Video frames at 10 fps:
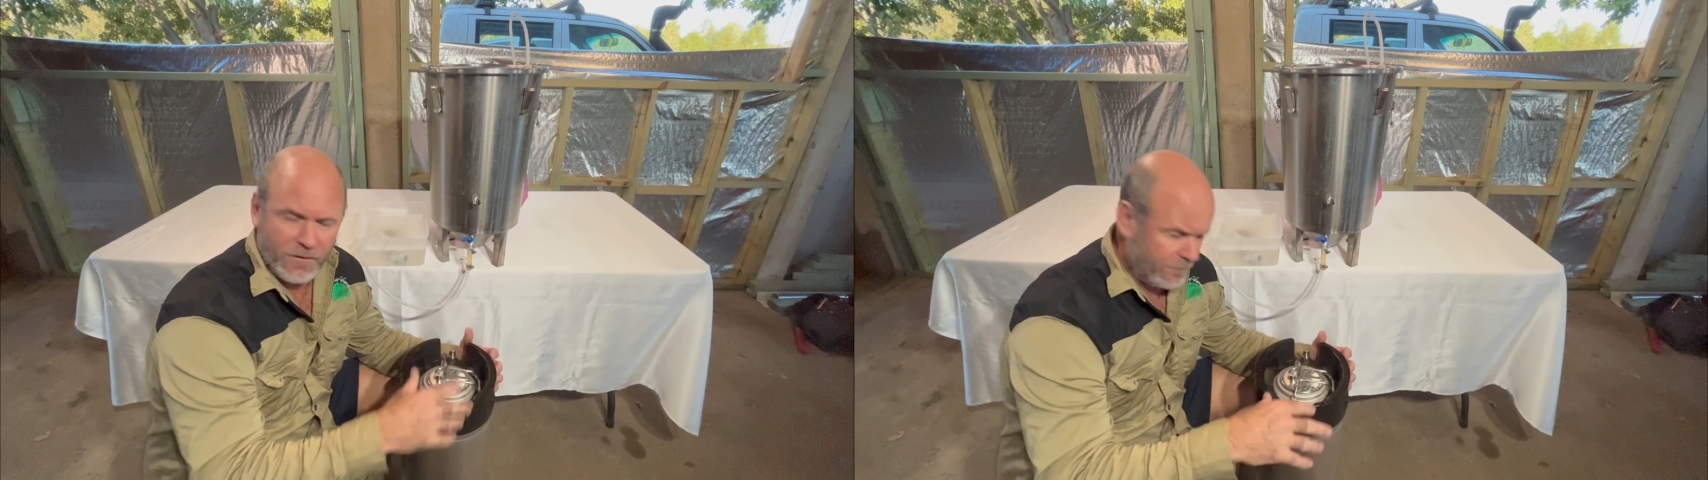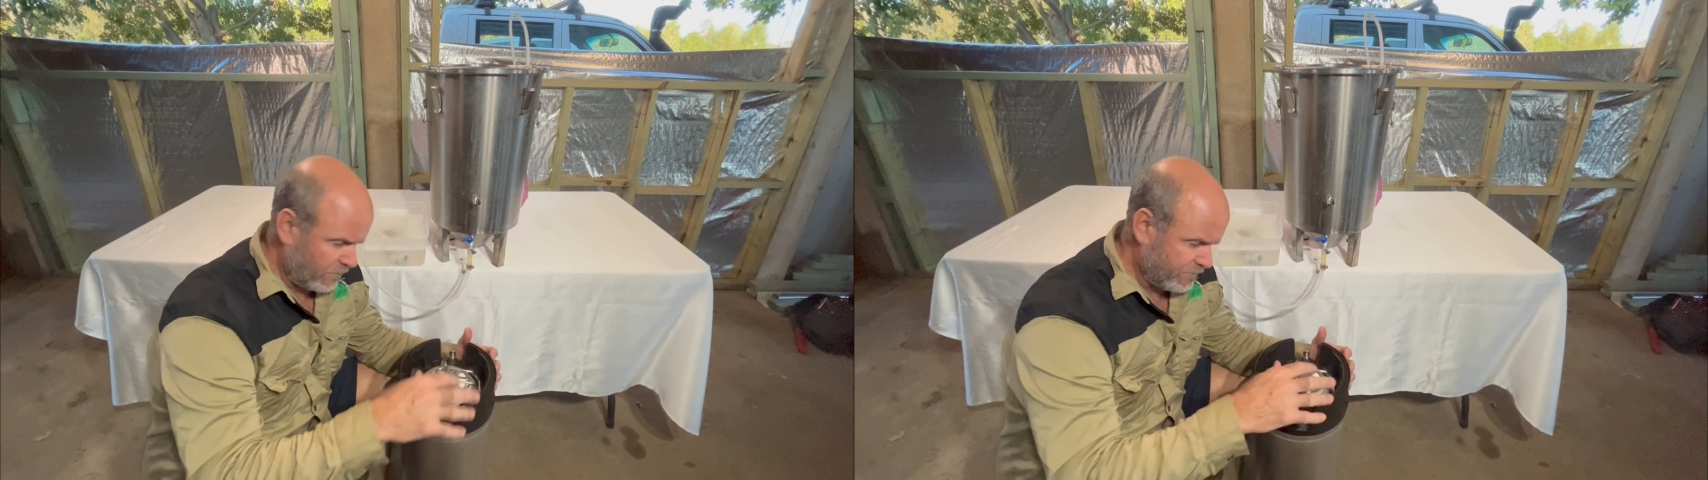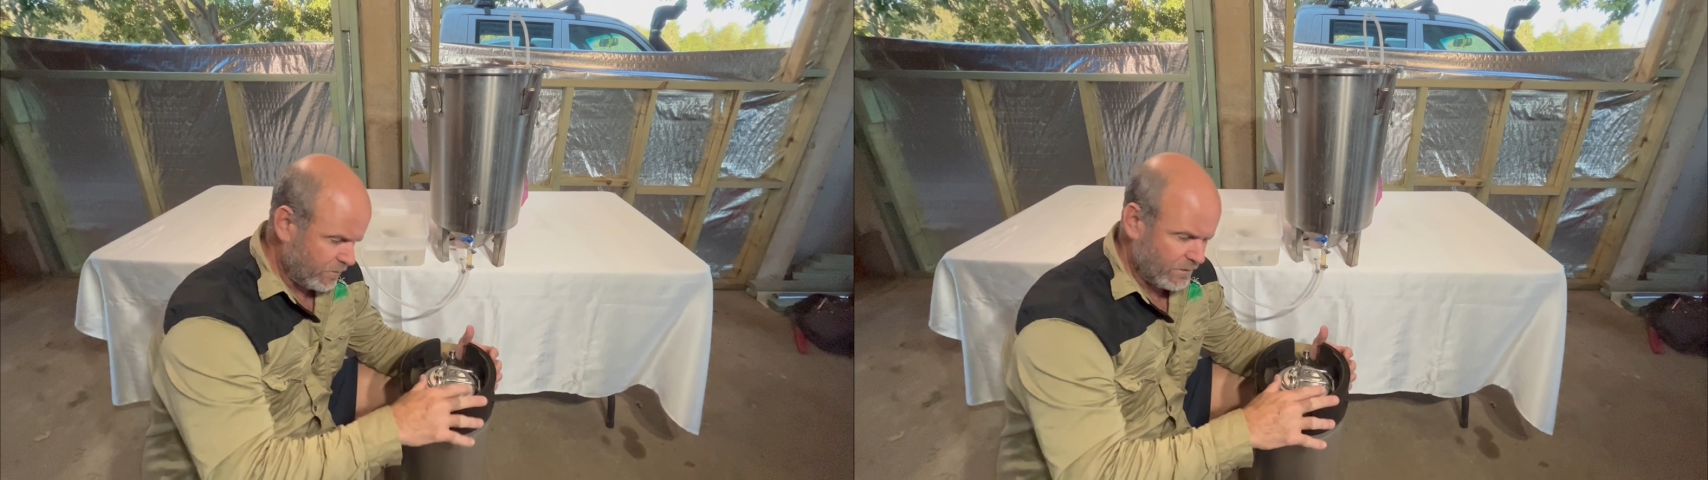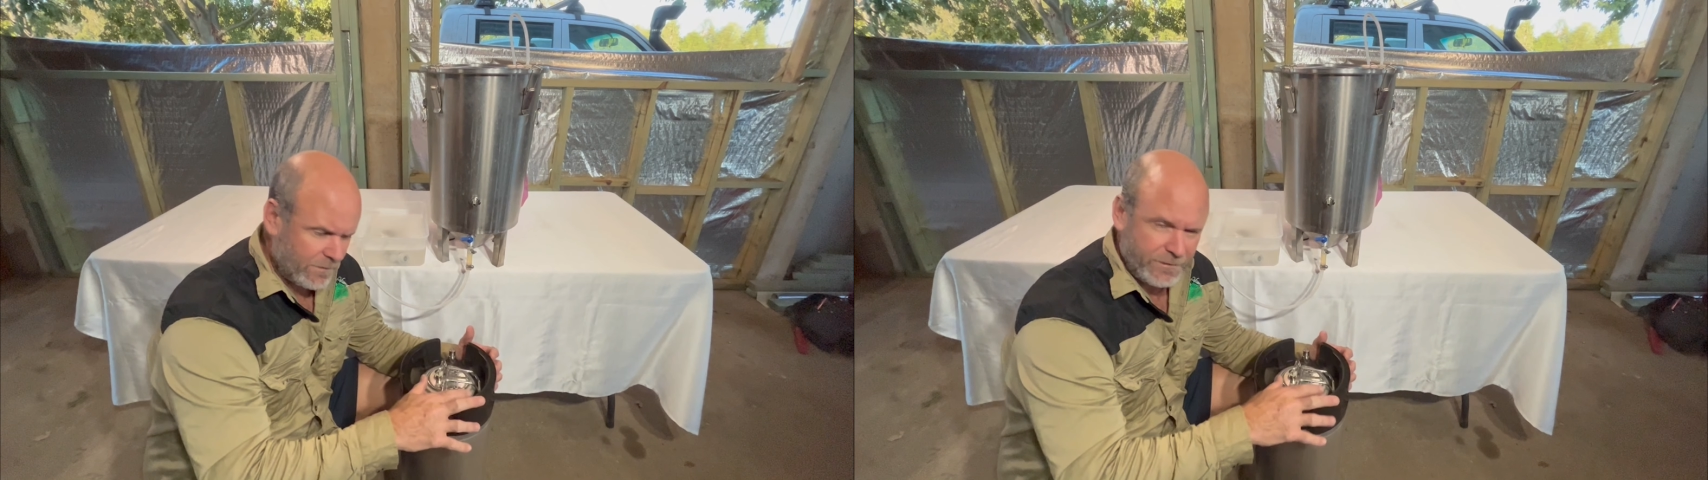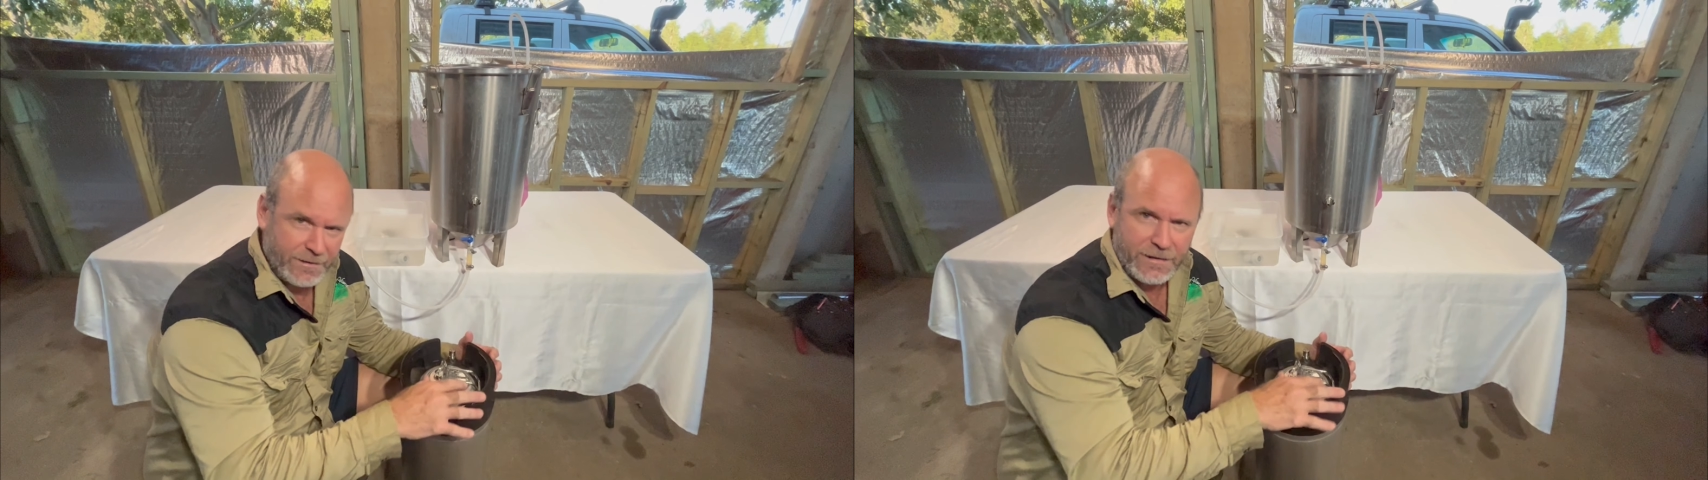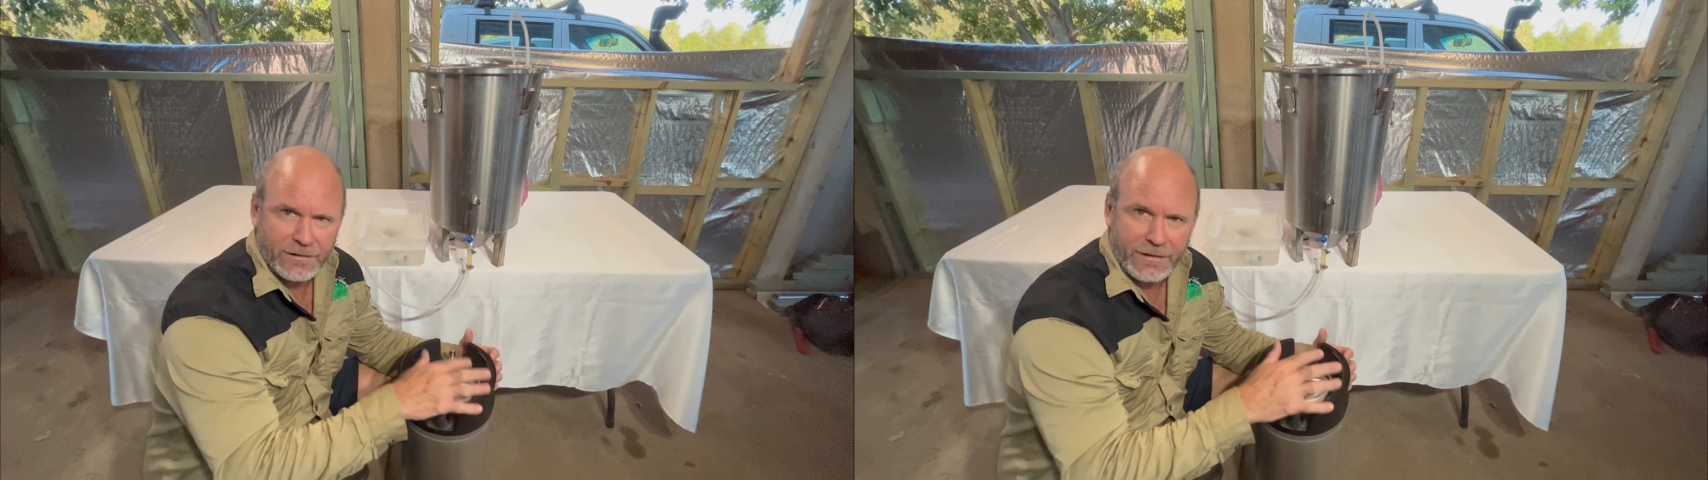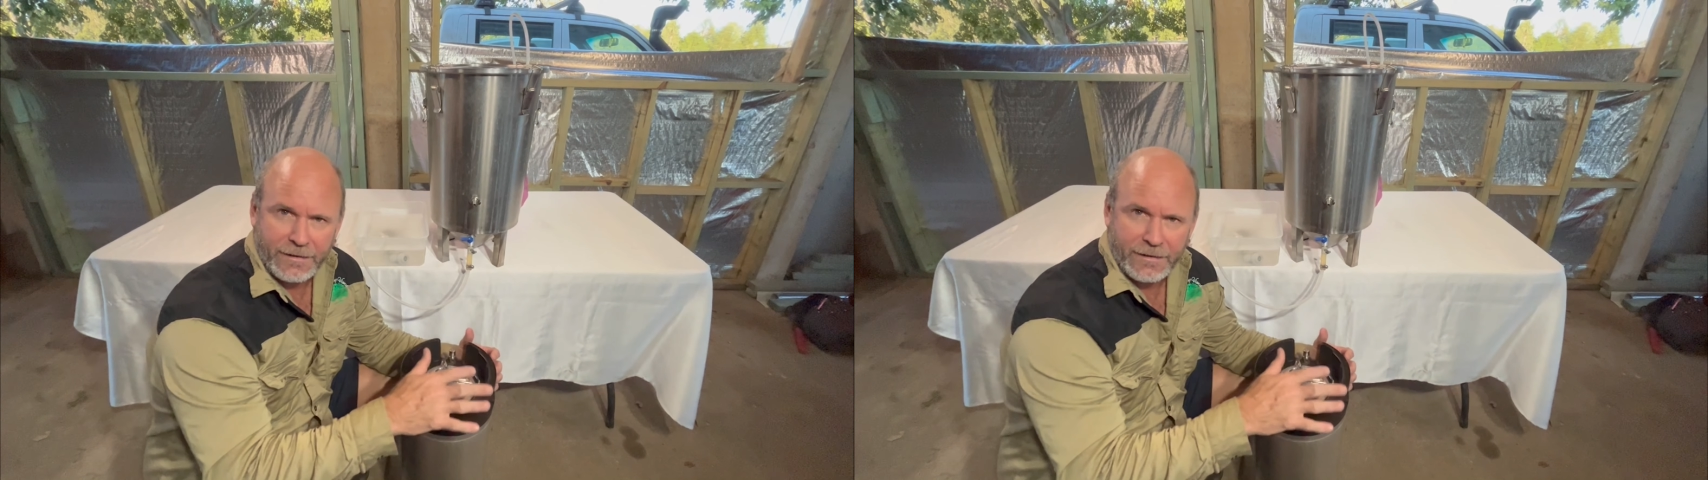And I've filled it up again, let